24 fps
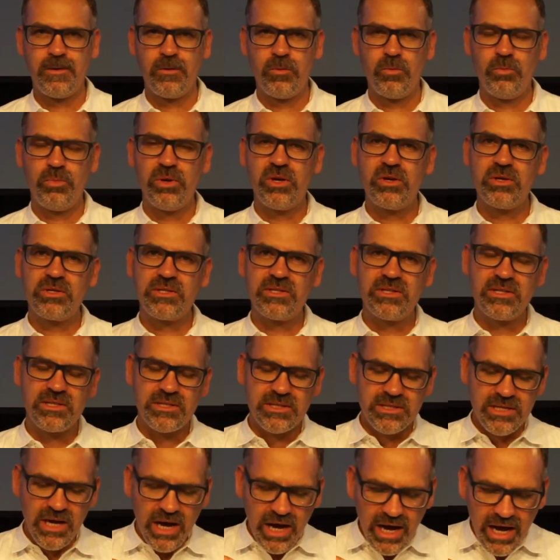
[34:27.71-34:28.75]
Because the
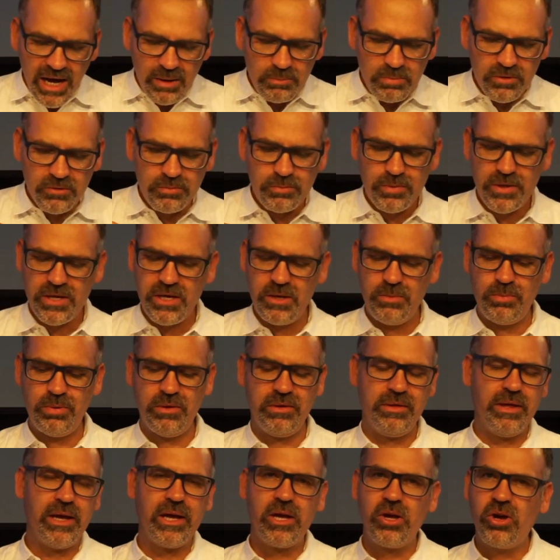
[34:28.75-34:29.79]
type of people
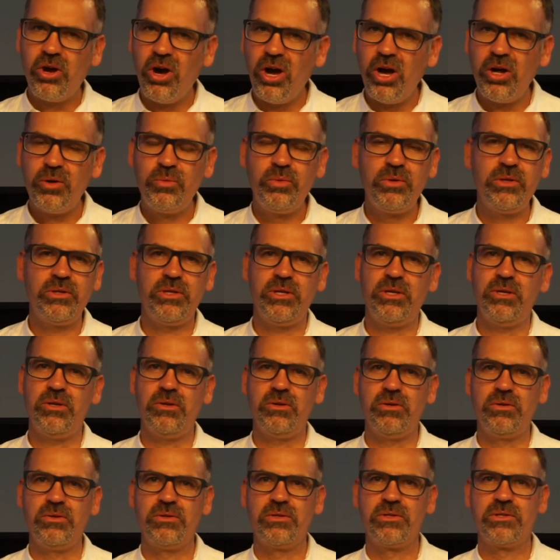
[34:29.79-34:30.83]
that God will
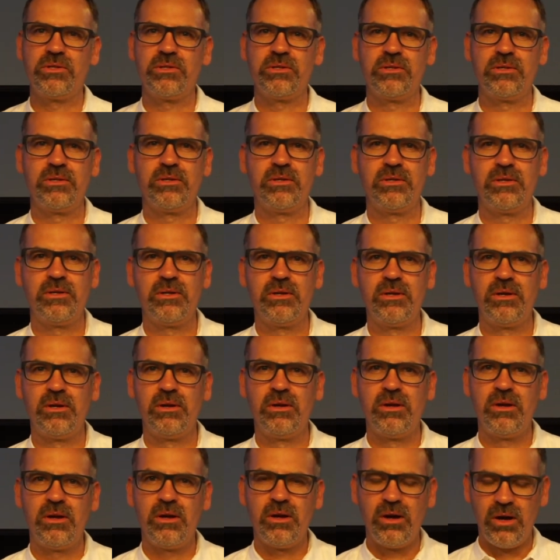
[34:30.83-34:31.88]
use
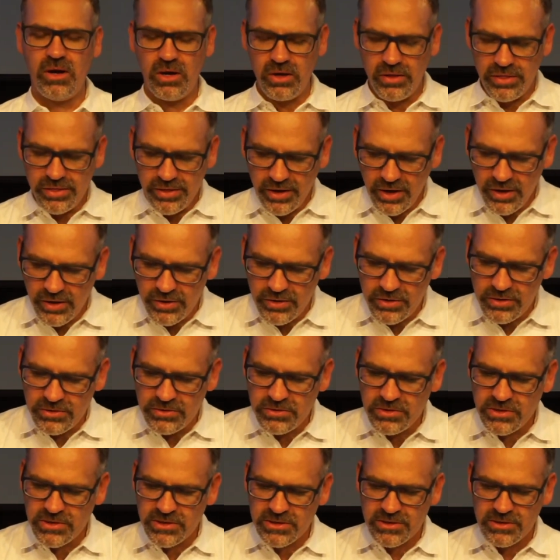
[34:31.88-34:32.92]
are
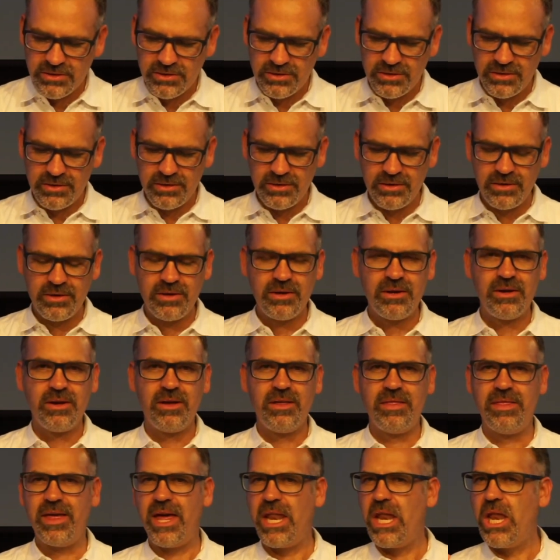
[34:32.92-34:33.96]
those
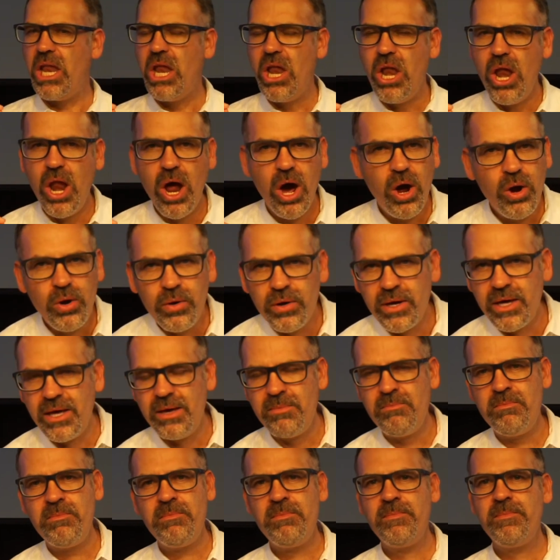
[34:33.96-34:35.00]
that know
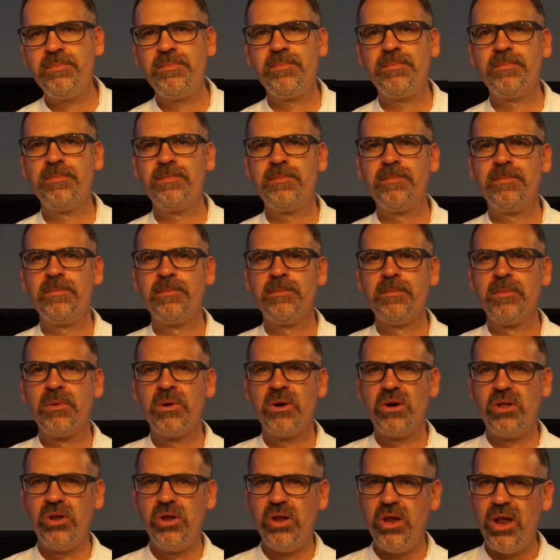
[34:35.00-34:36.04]
Him,
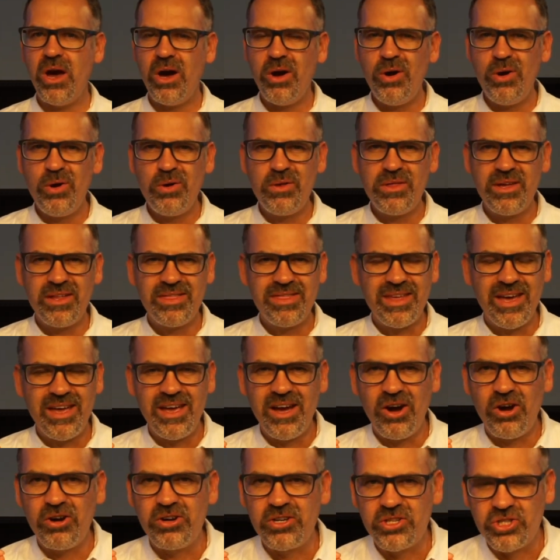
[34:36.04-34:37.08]
know that they
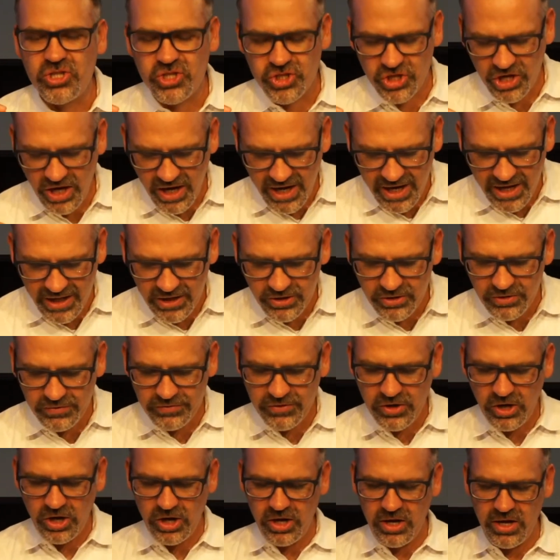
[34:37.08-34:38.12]
are a child of
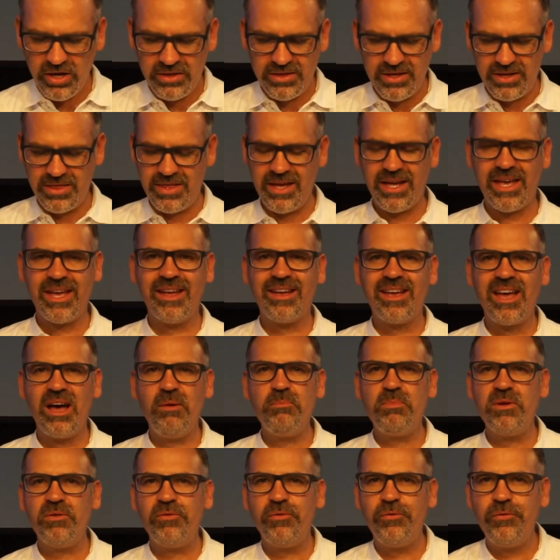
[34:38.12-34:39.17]
God, that they can come
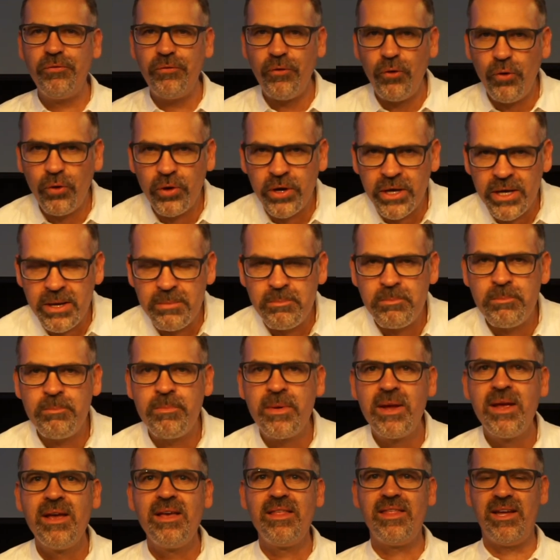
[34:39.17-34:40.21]
before Him,
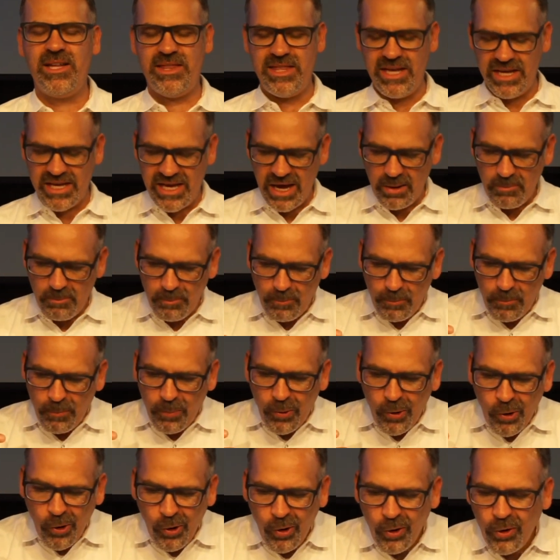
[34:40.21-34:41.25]
that they can
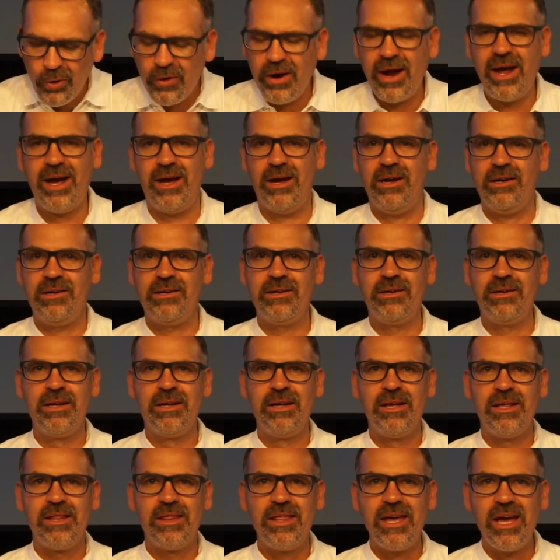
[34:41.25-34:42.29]
pour out
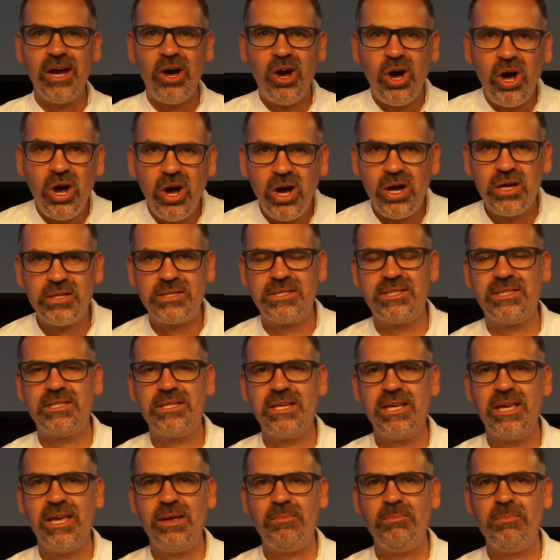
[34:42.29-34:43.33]
their hearts to
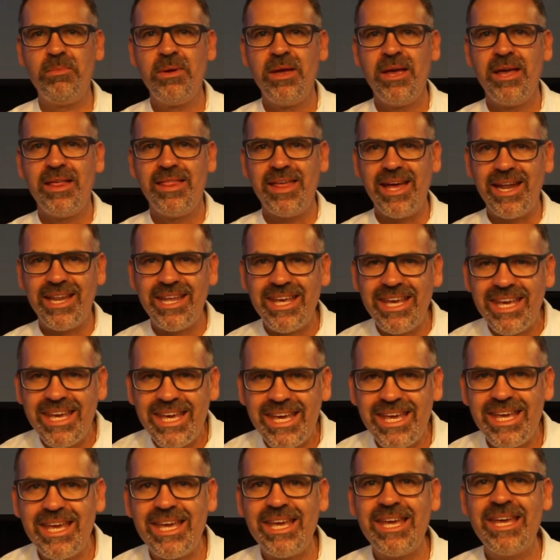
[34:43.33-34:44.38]
Him, that
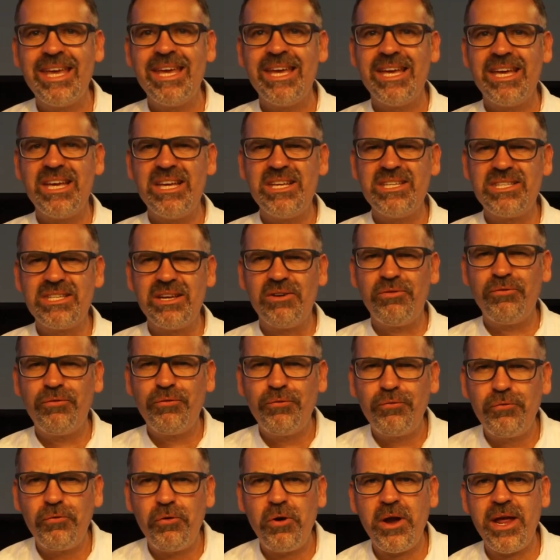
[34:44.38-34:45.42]
He is a
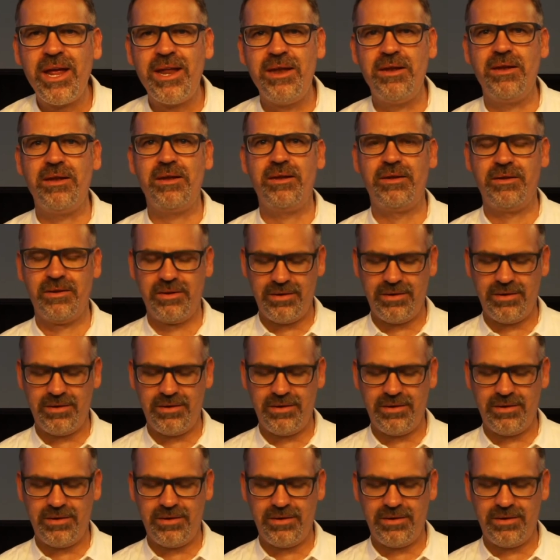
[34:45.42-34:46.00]
friend.